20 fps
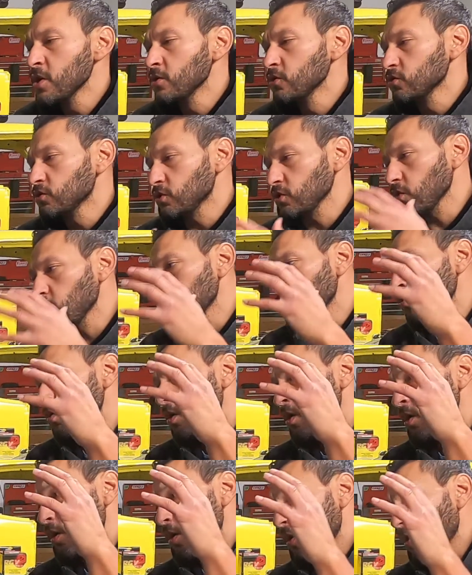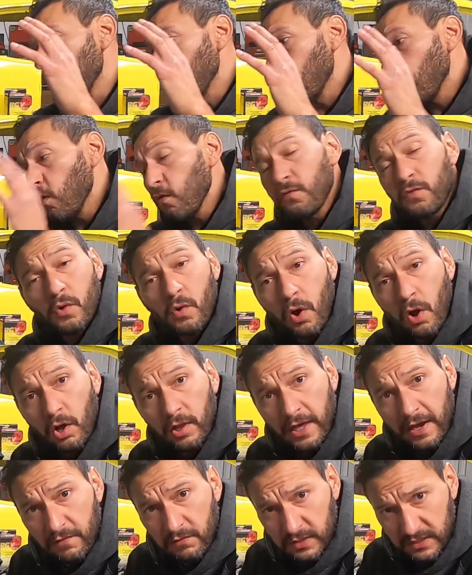So overall,
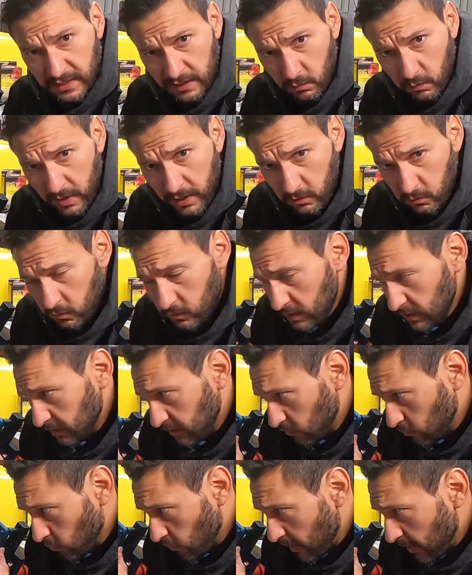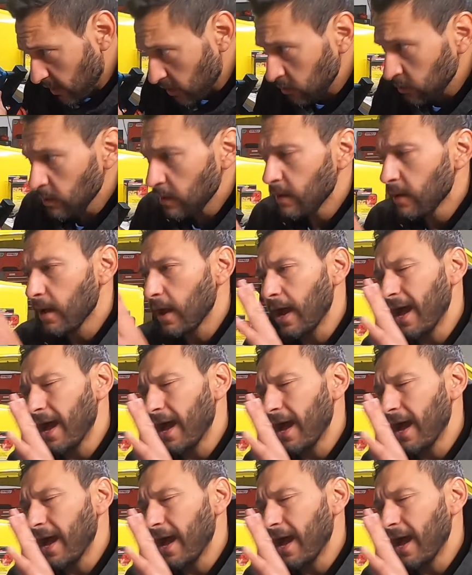everything went really well.